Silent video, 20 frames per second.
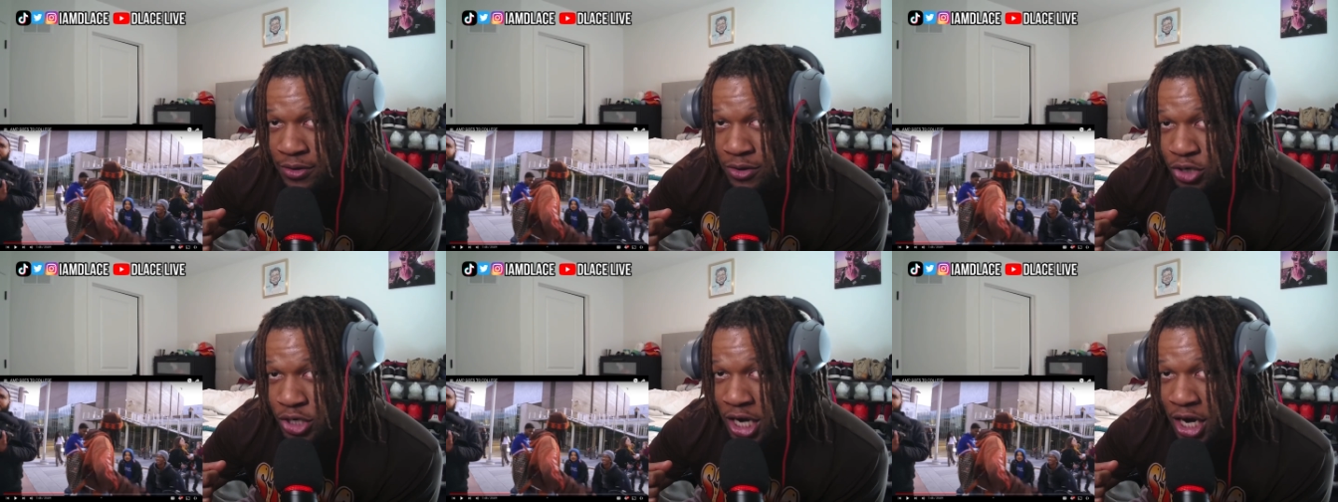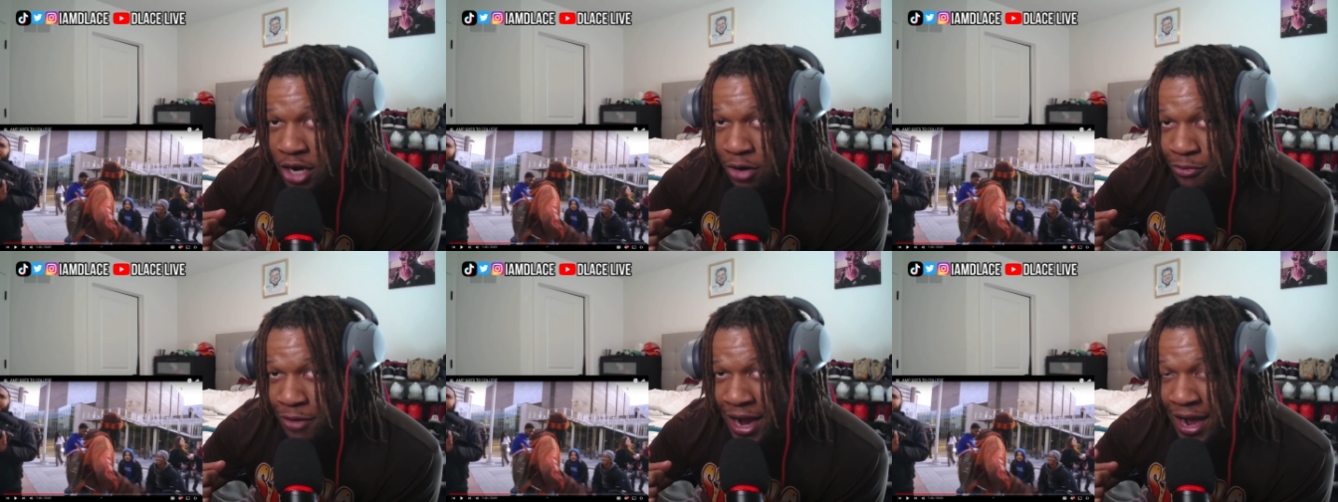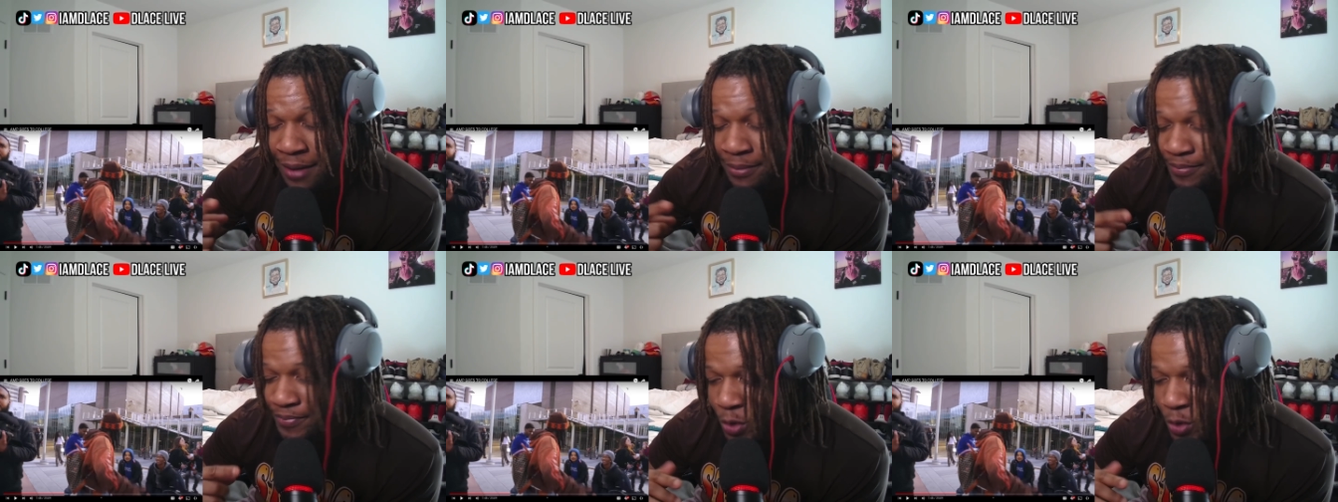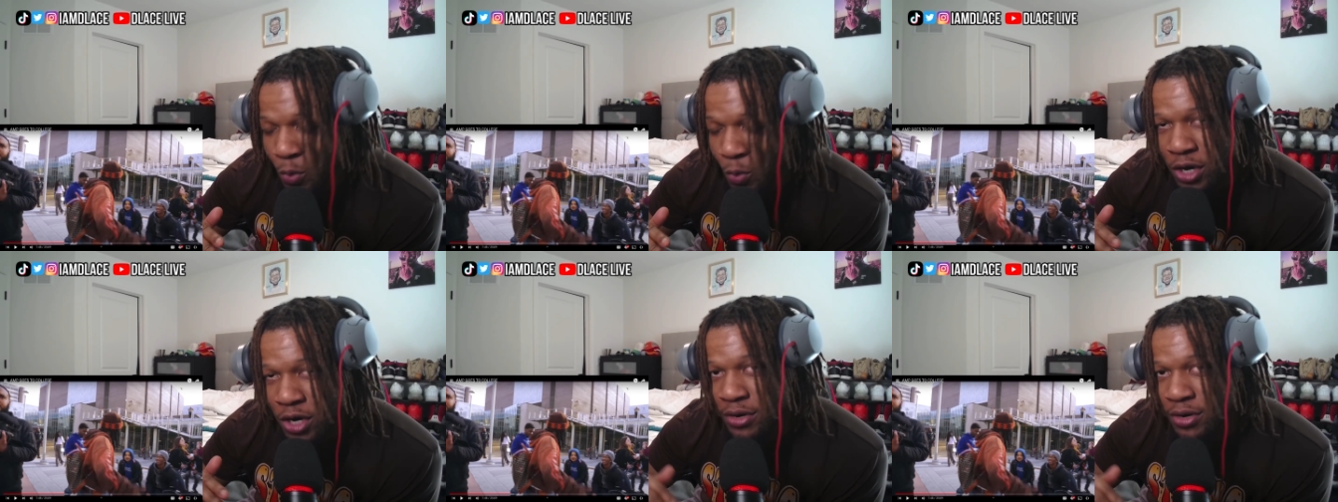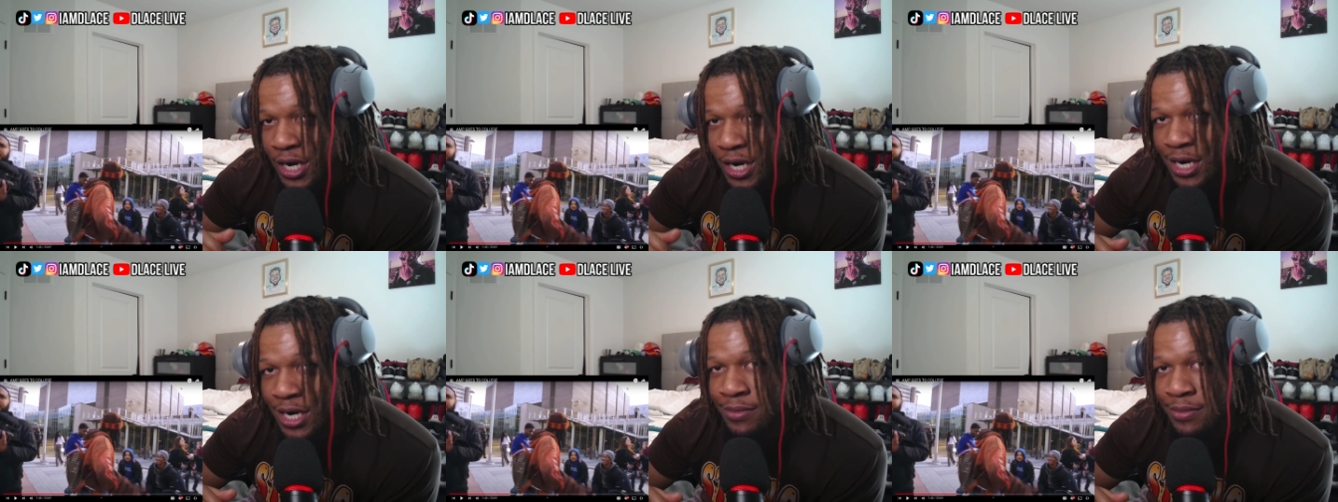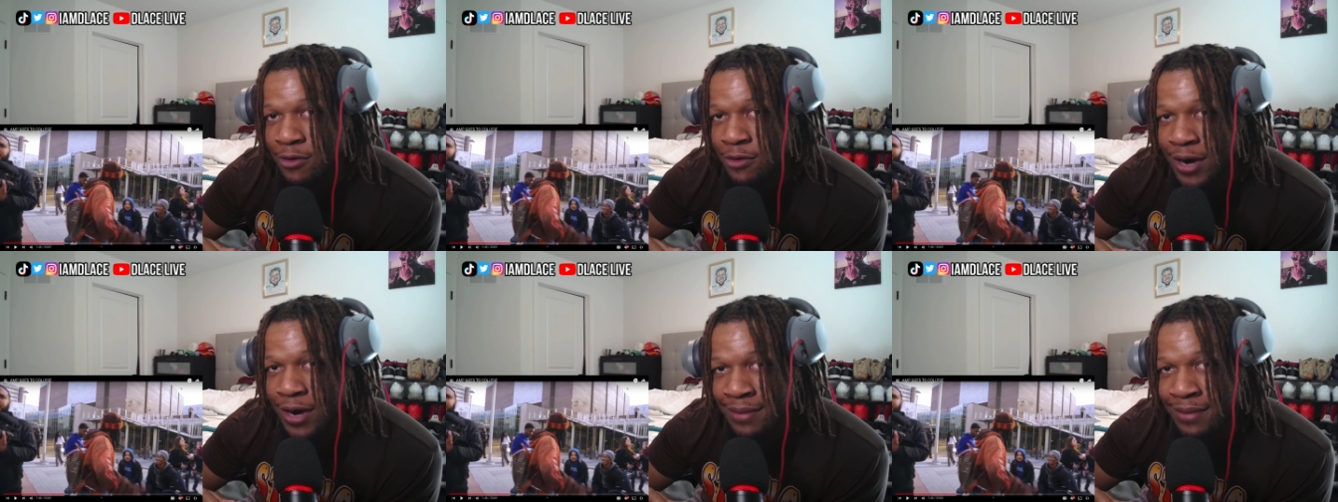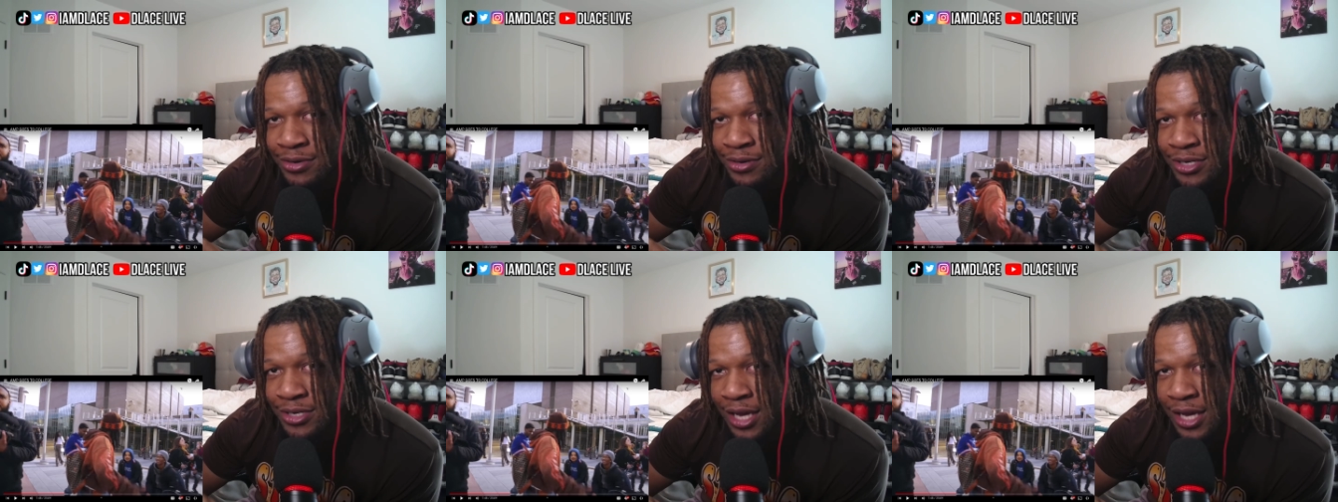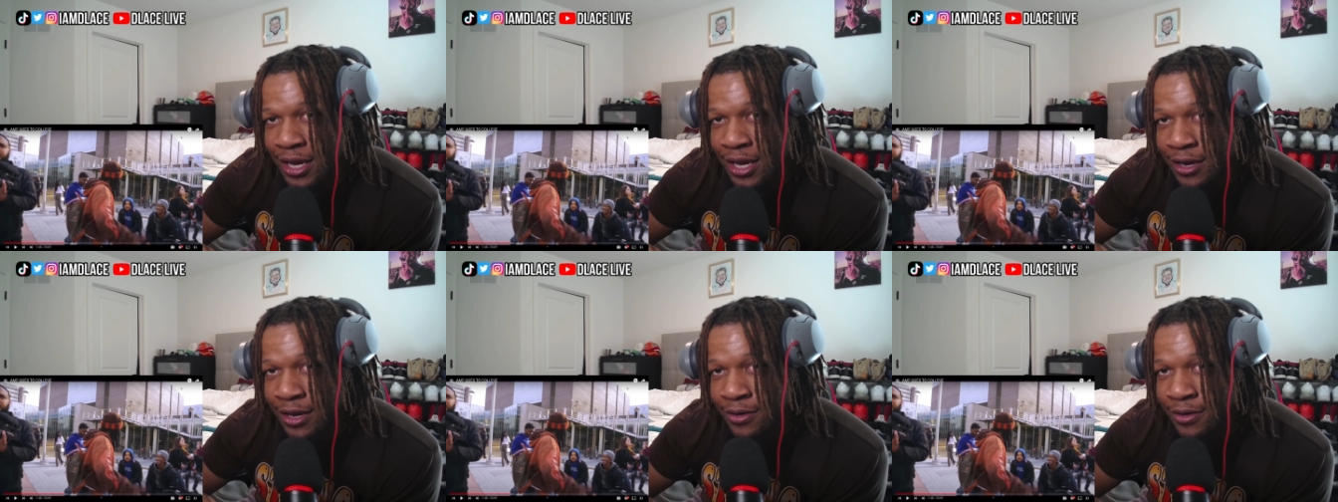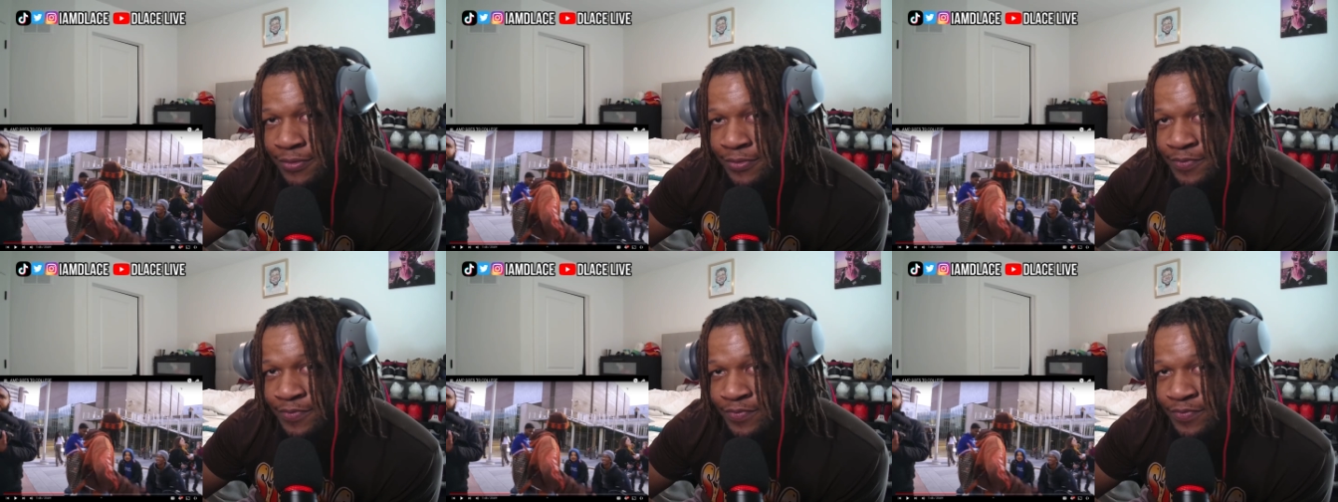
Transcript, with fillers: You trying to rap? We don't need them more rappers, gang.